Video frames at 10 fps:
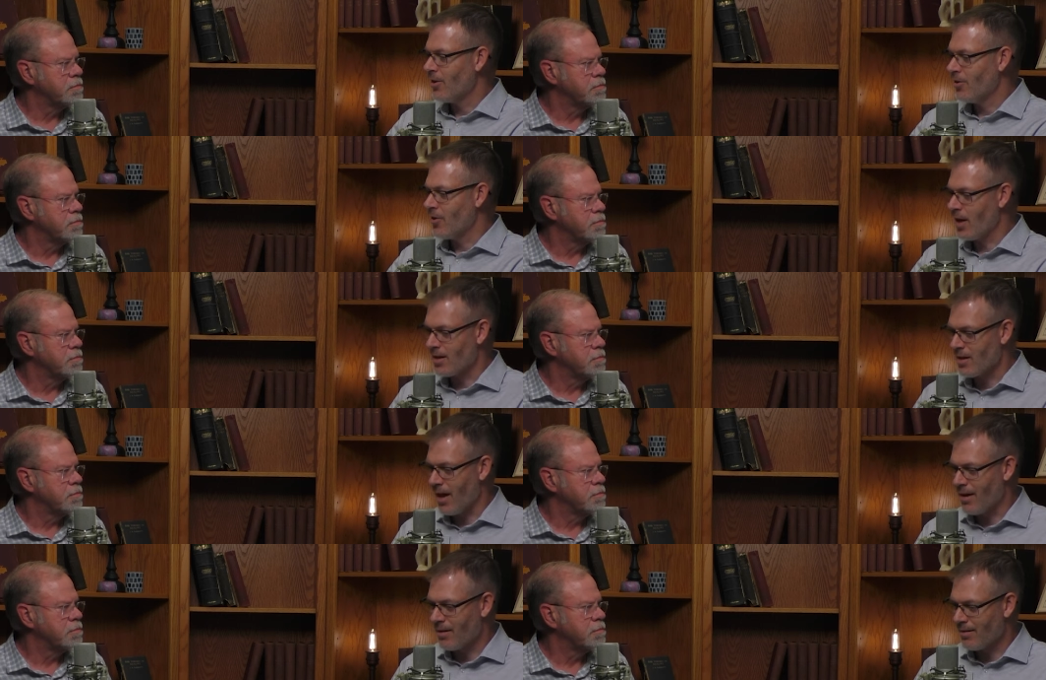Speaker 1: you get to
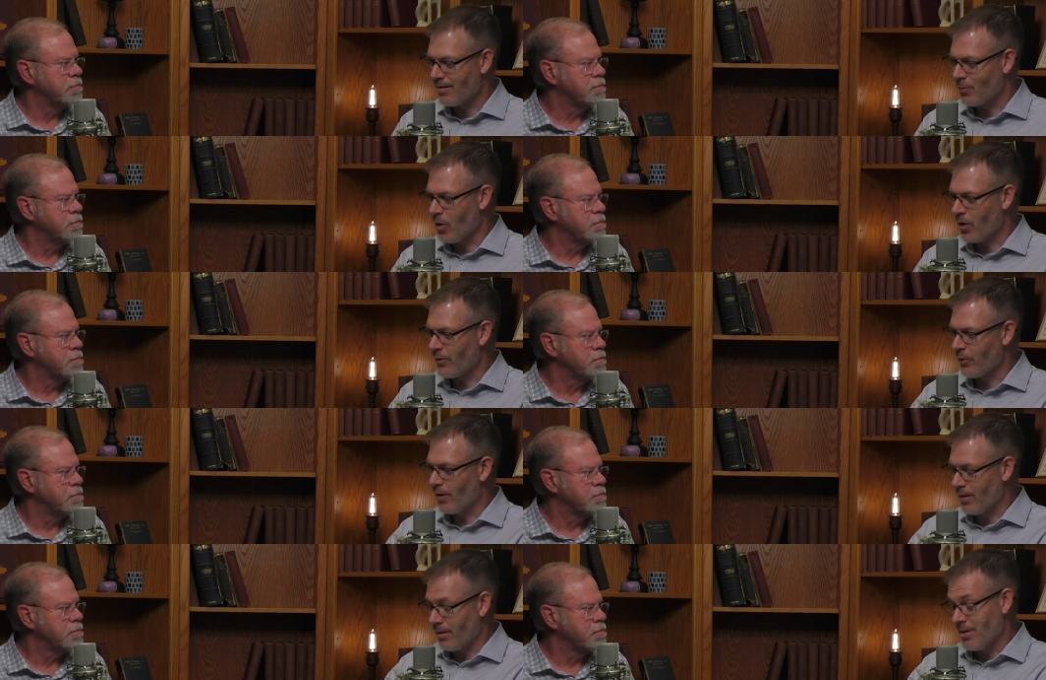that
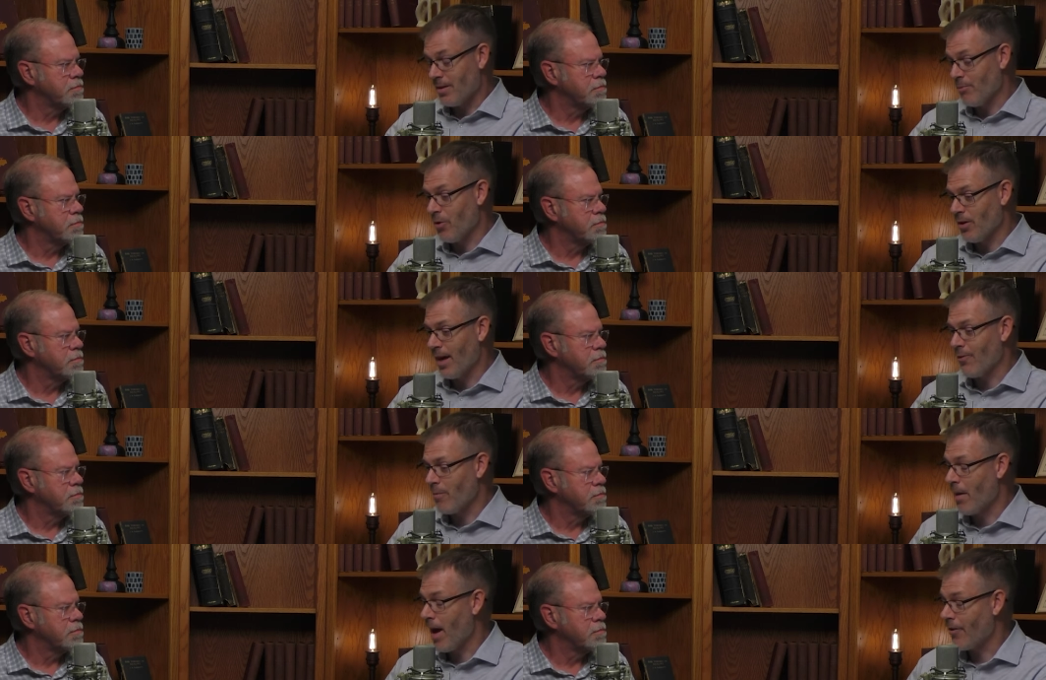wonderful, and this is a point now
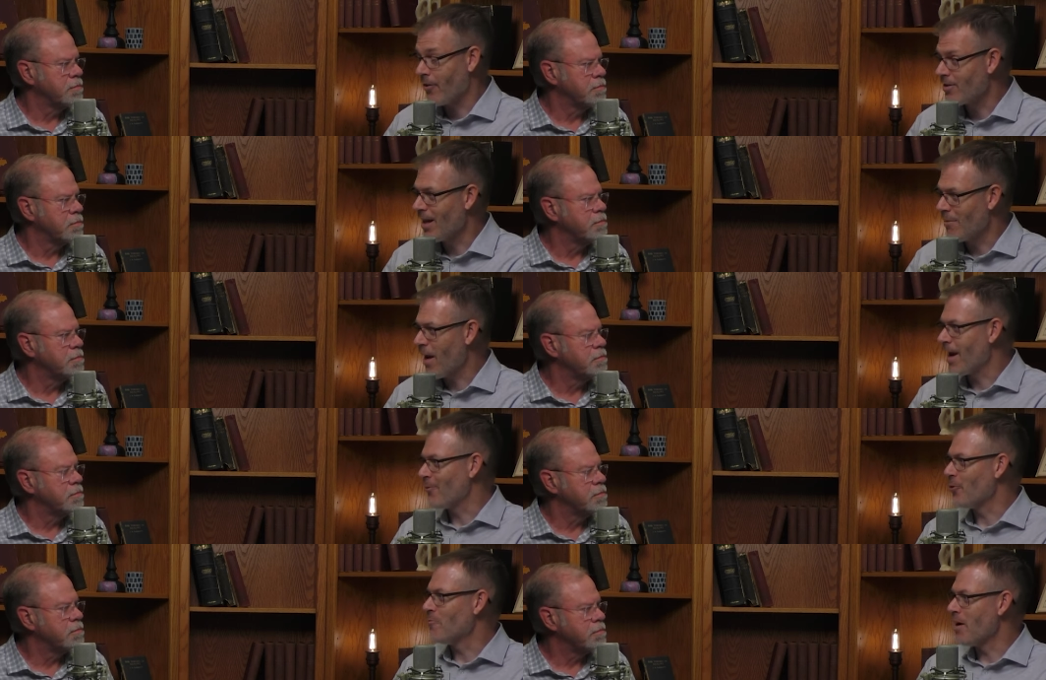for parents, that
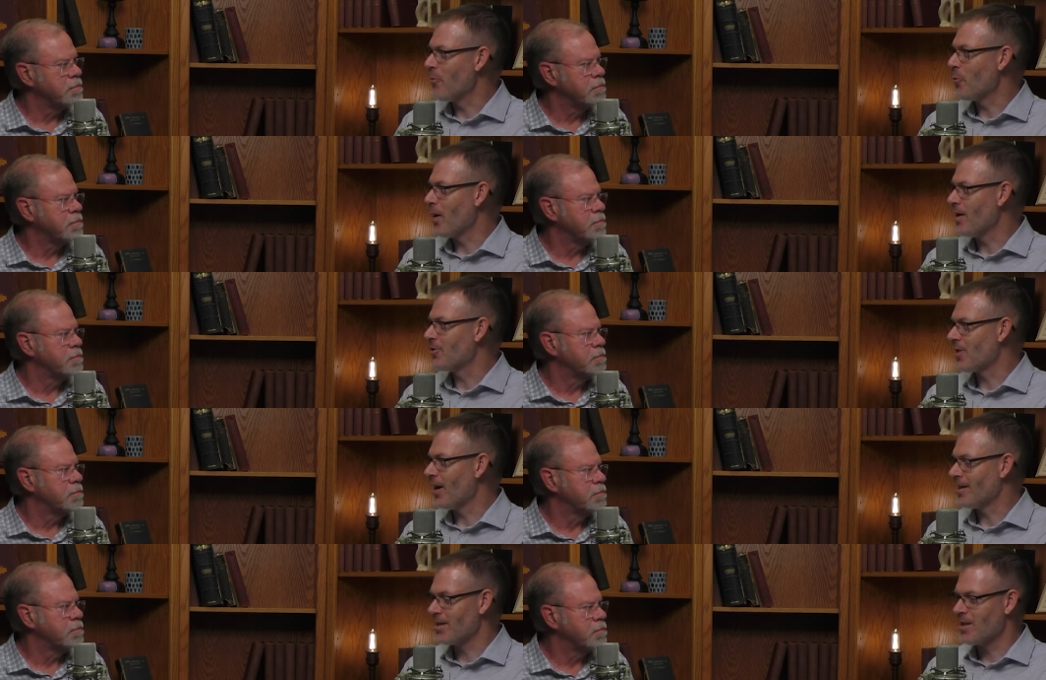painful moment where you
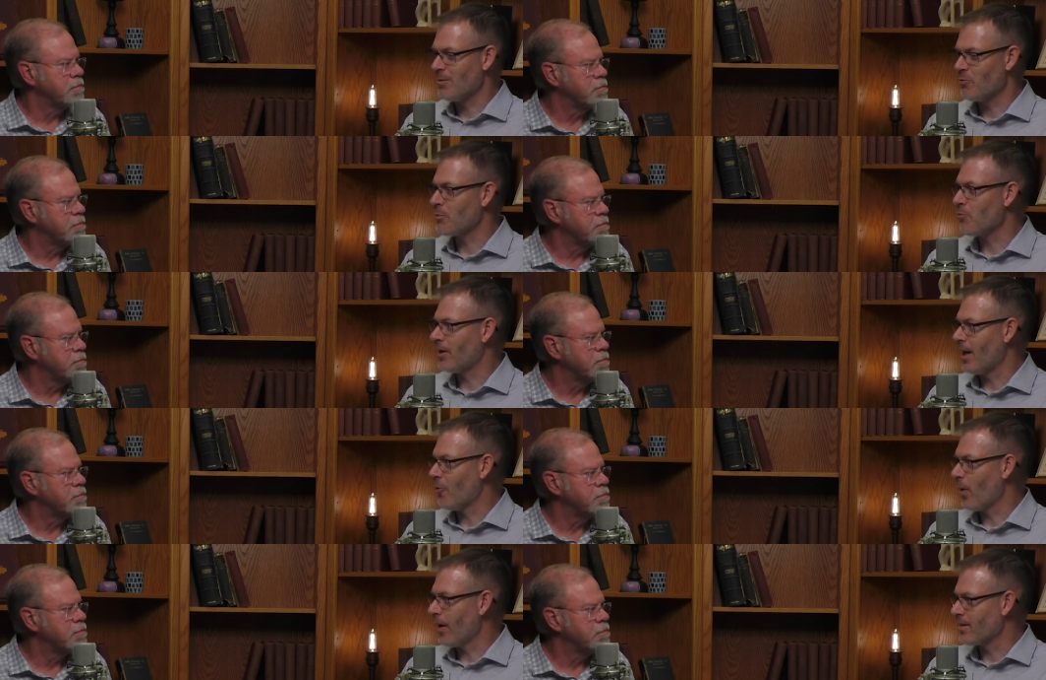start to see them spread
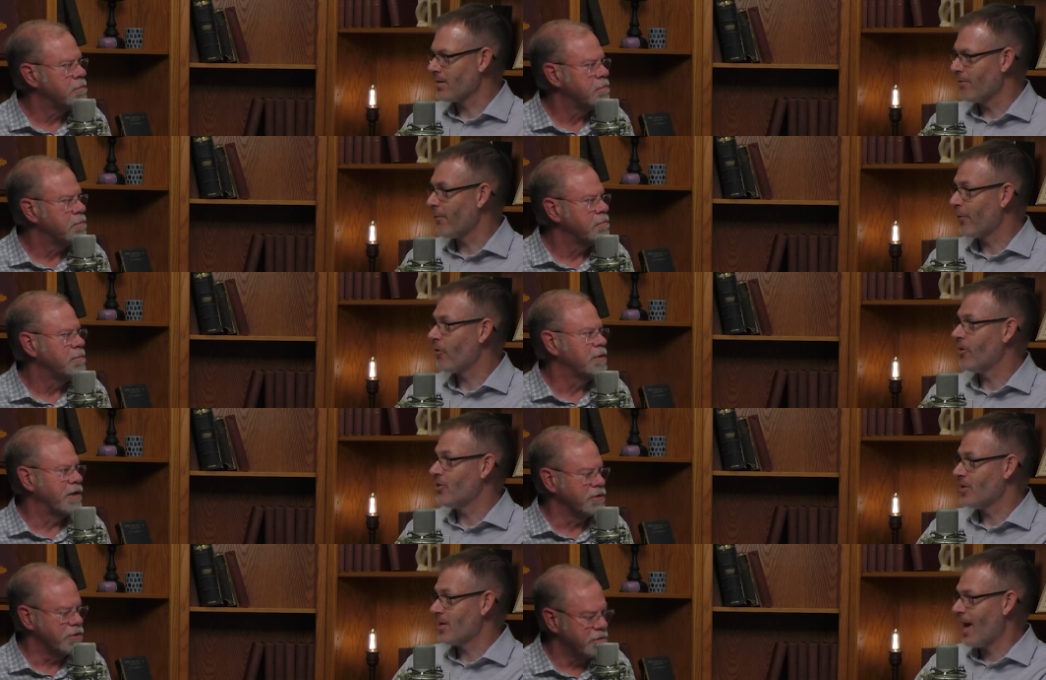their wings and flourish
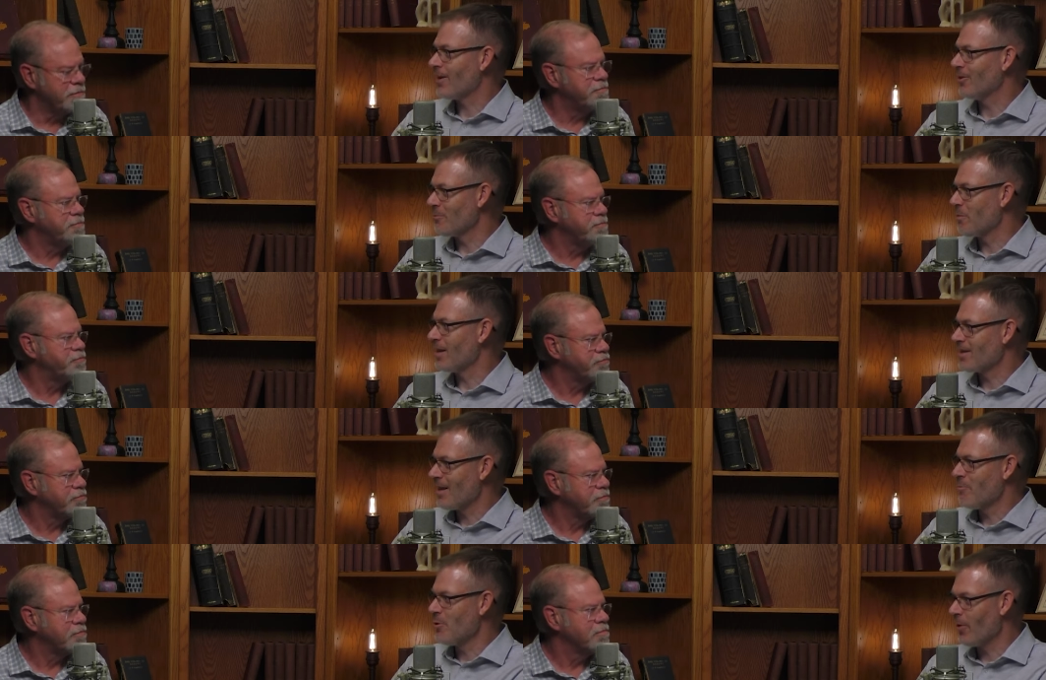yes. as adults because
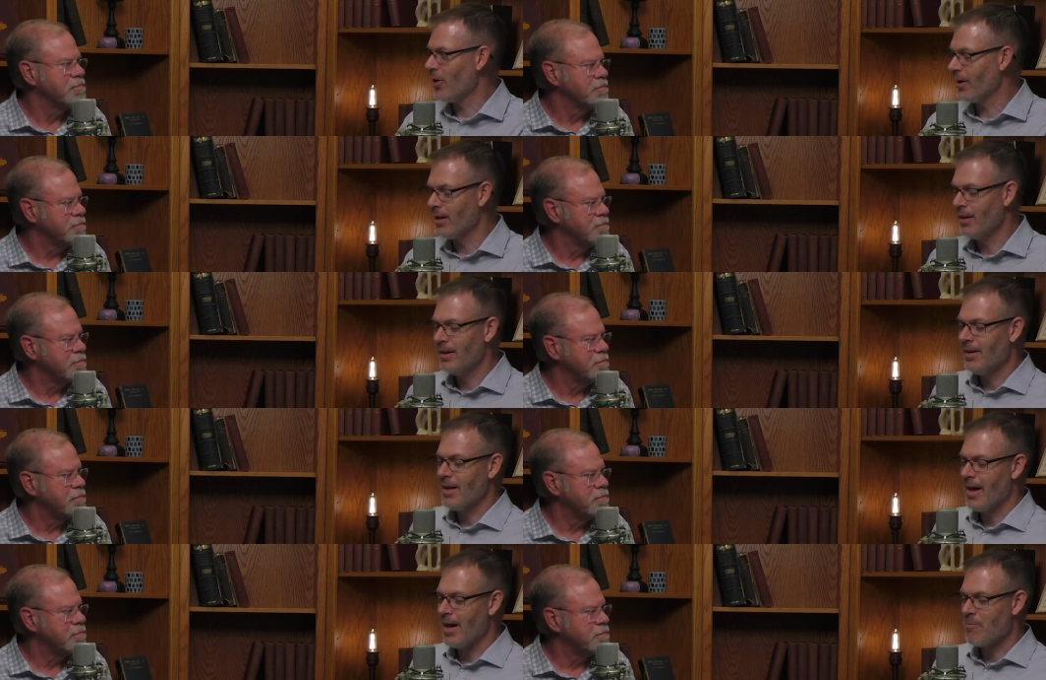they move on.
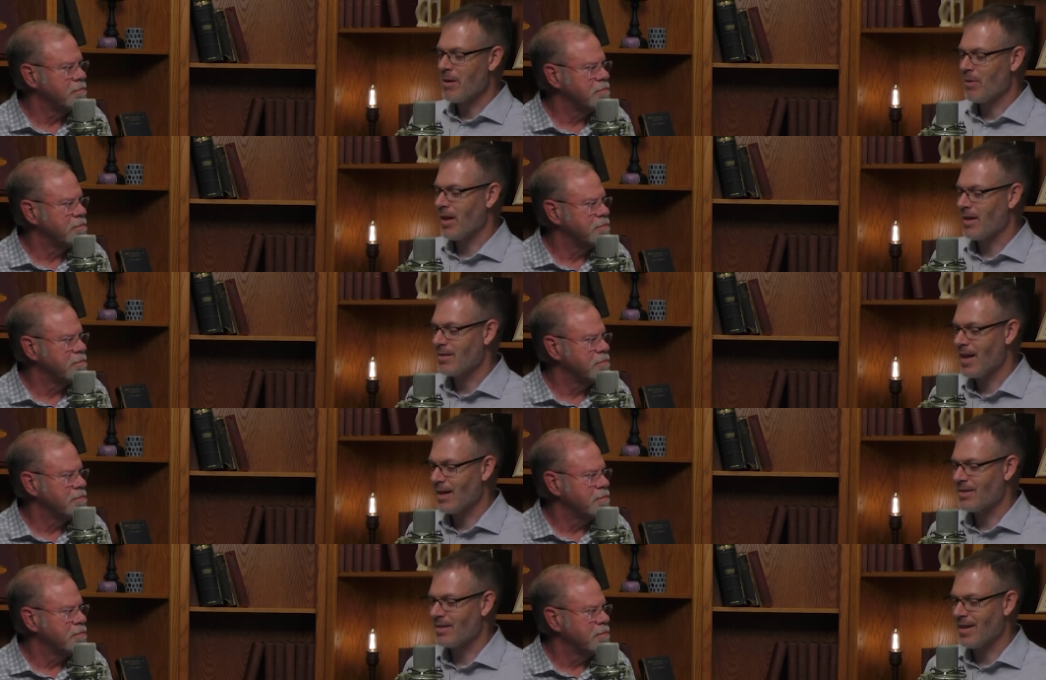Um, maybe that's
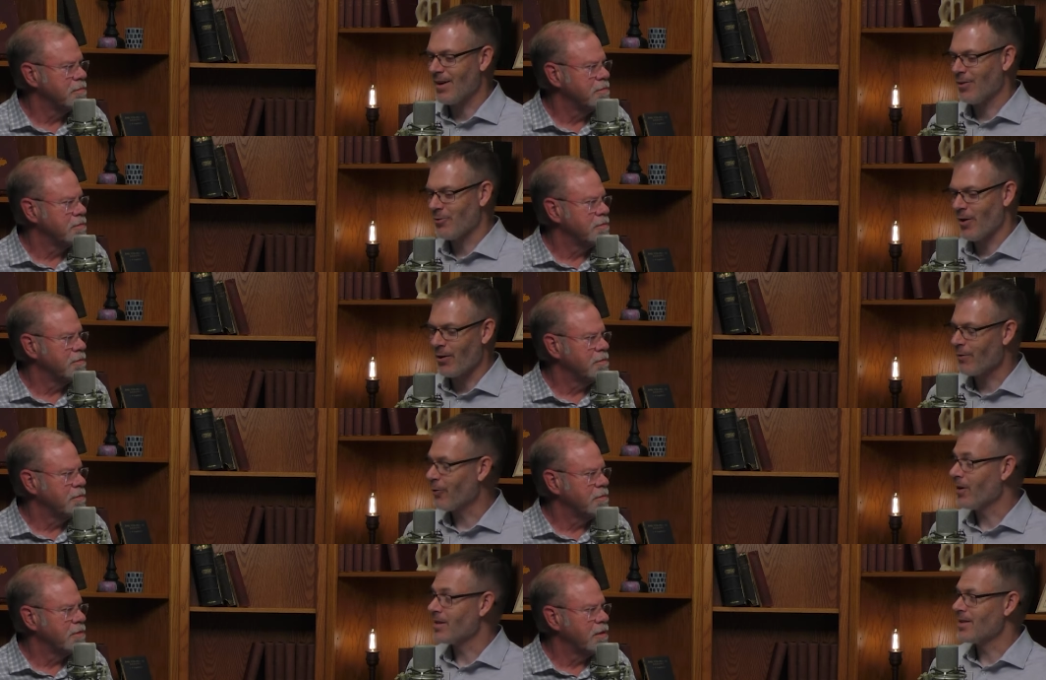next down the road
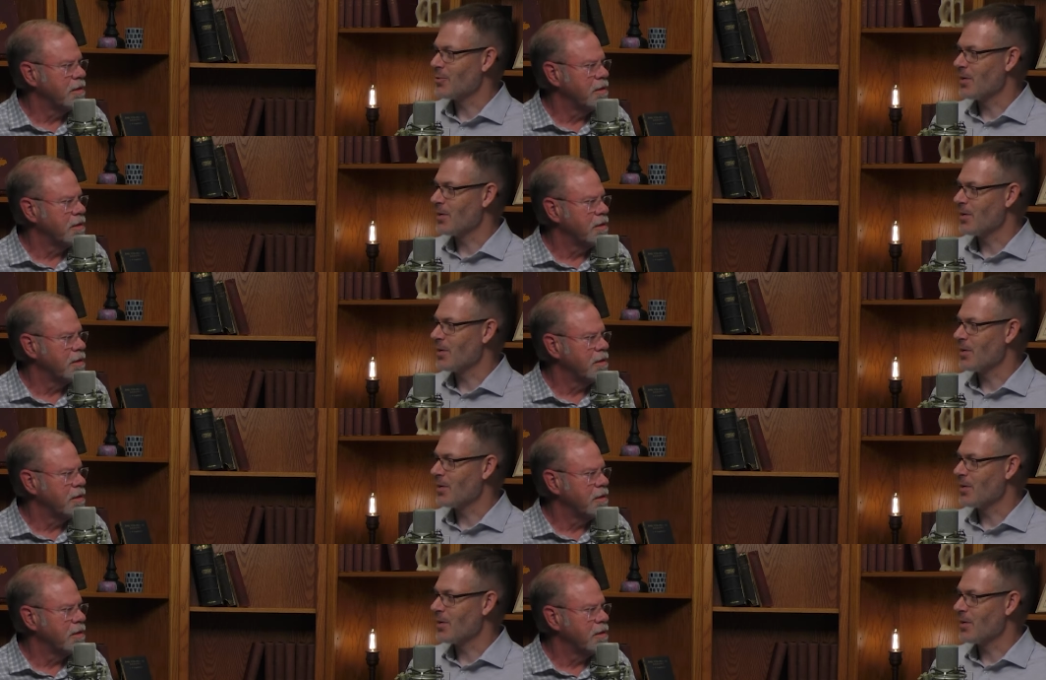for us as